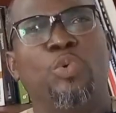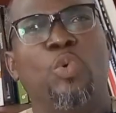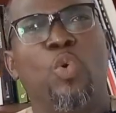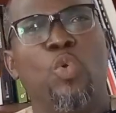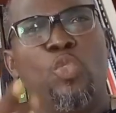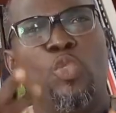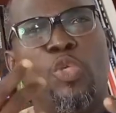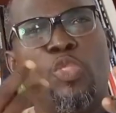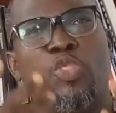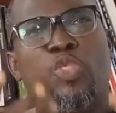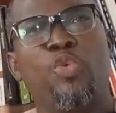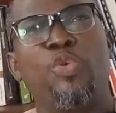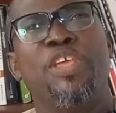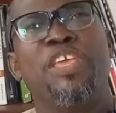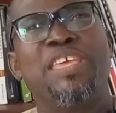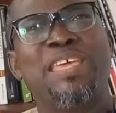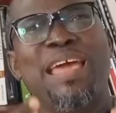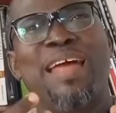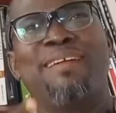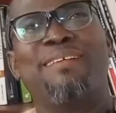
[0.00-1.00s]
on the
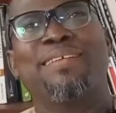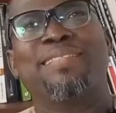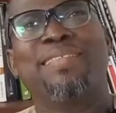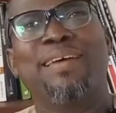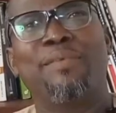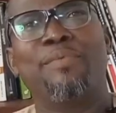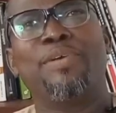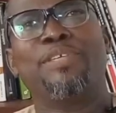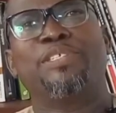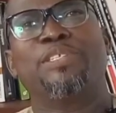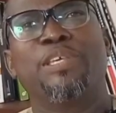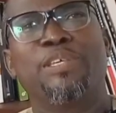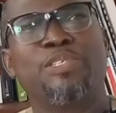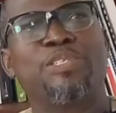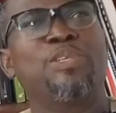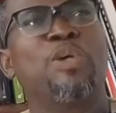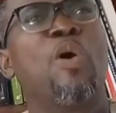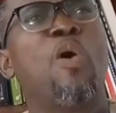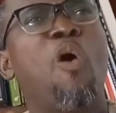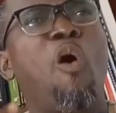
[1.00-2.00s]
3
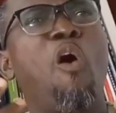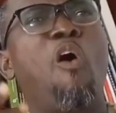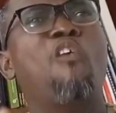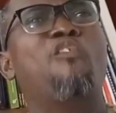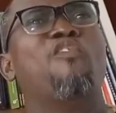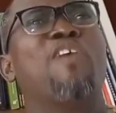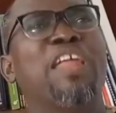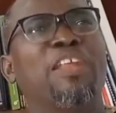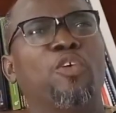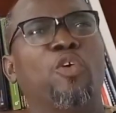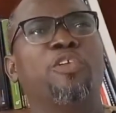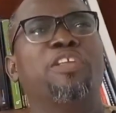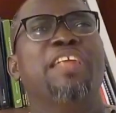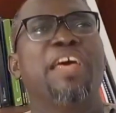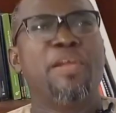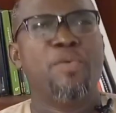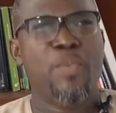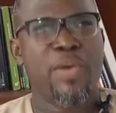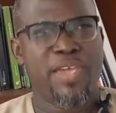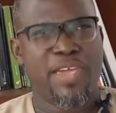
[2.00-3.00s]
characteristics of an
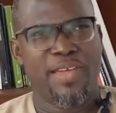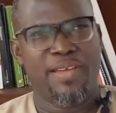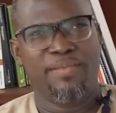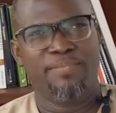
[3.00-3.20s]
ordinary worker.